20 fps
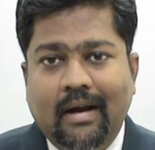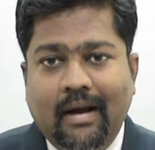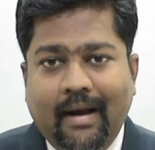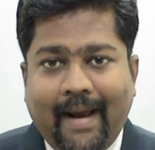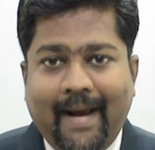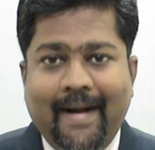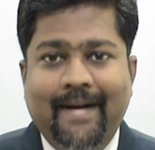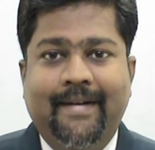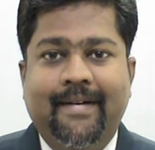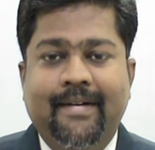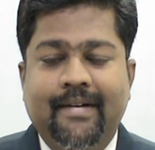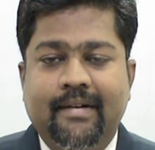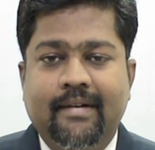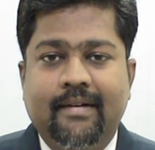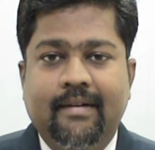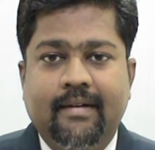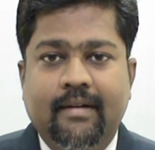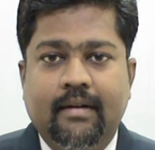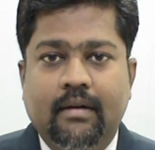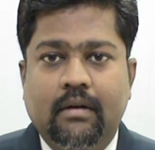and
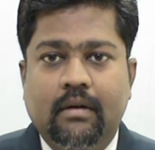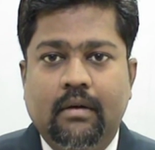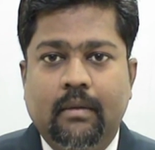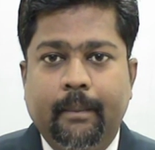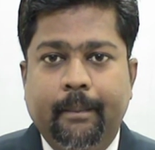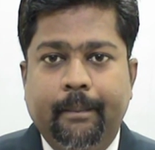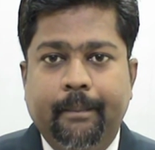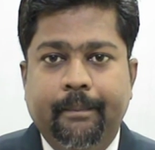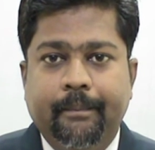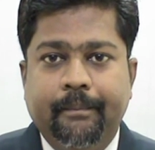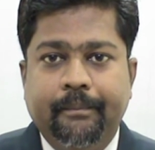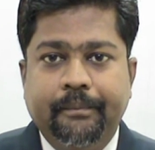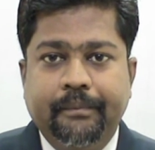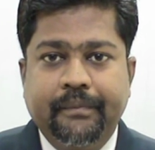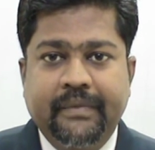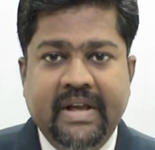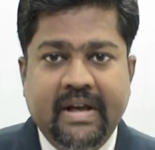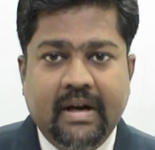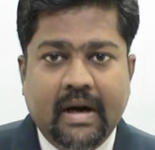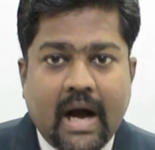
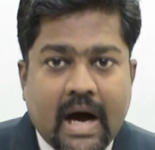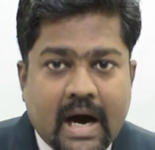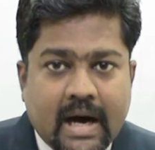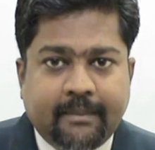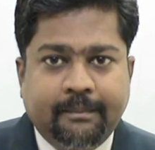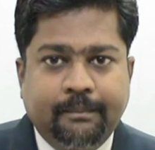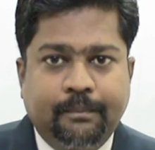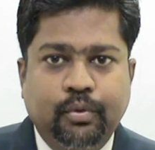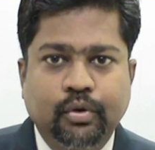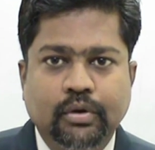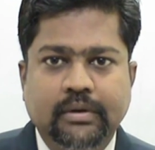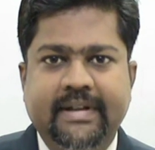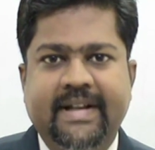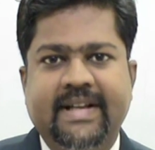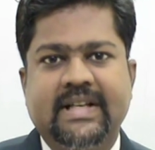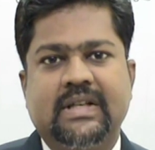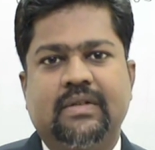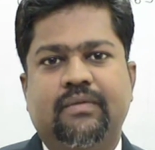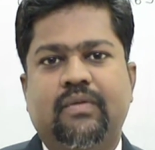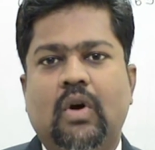their
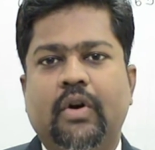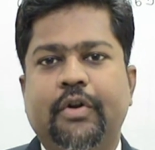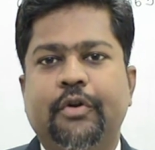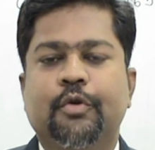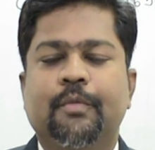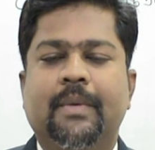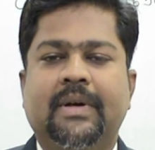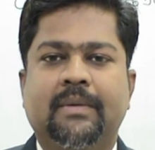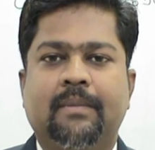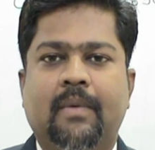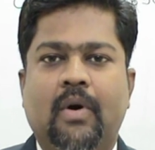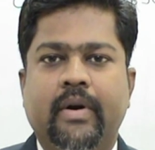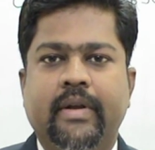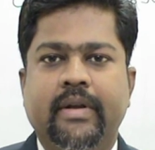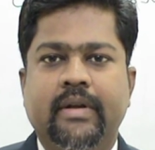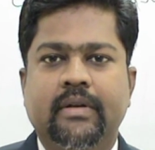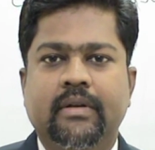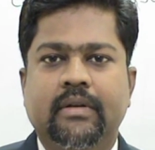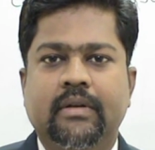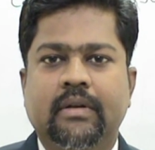harmfulness for human body,
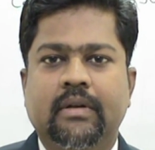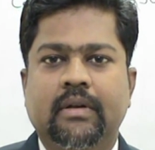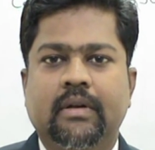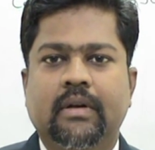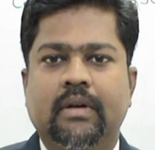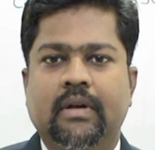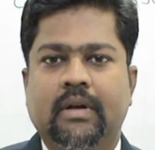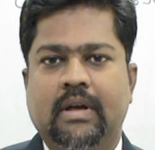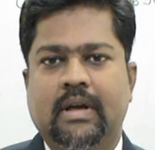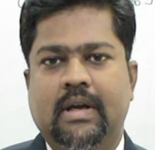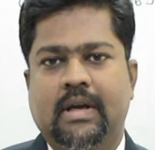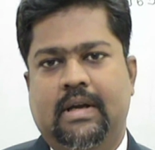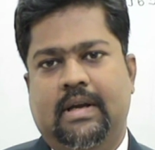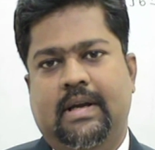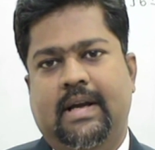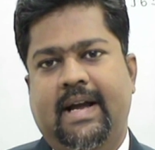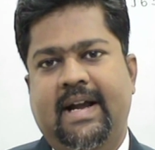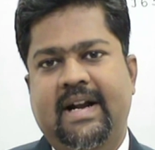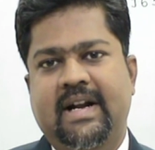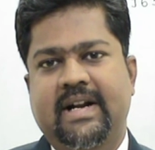
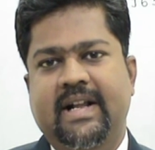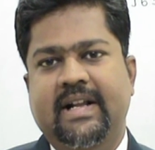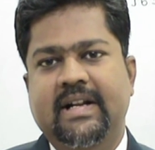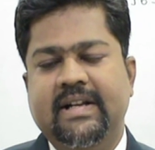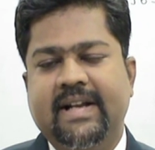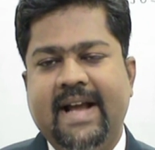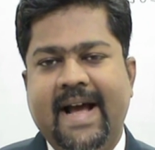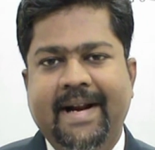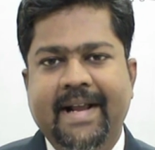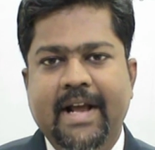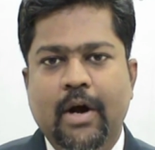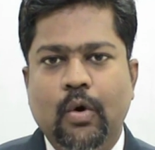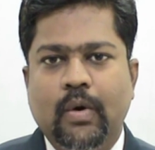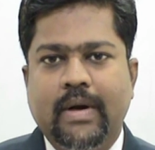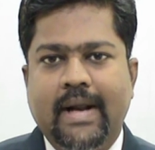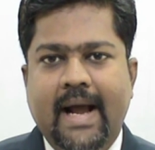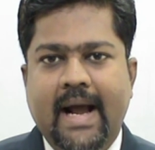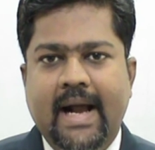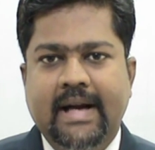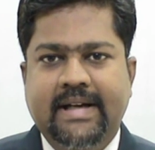and then carry
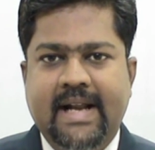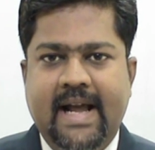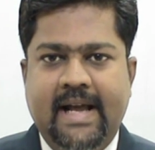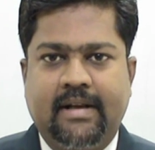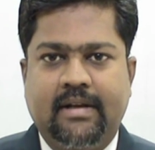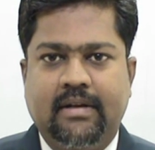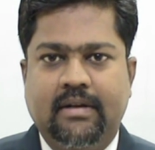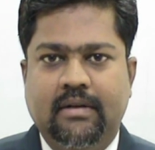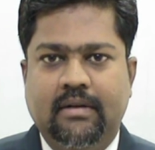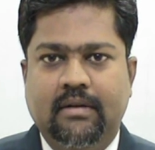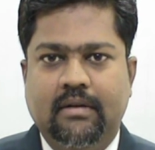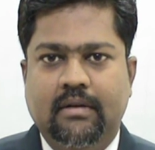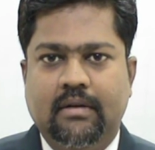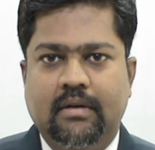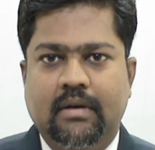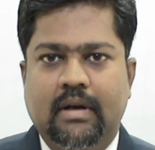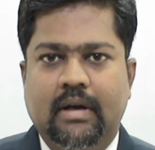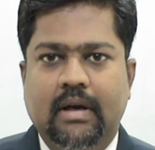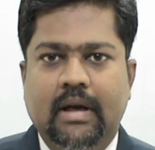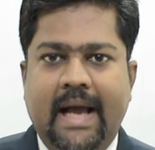out attack
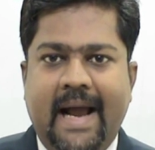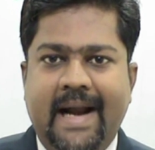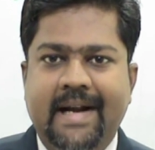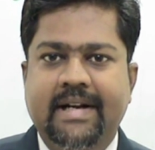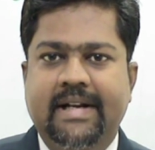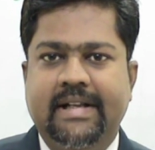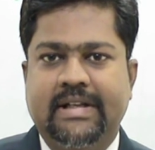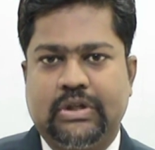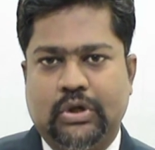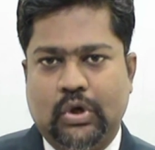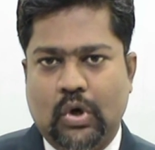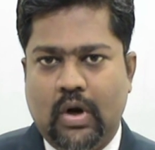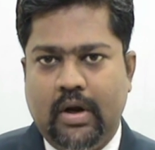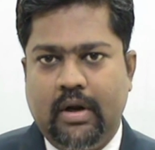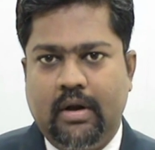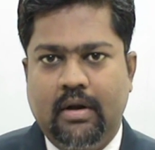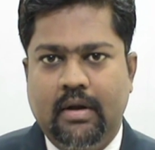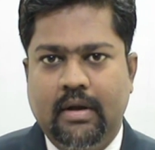and destroy.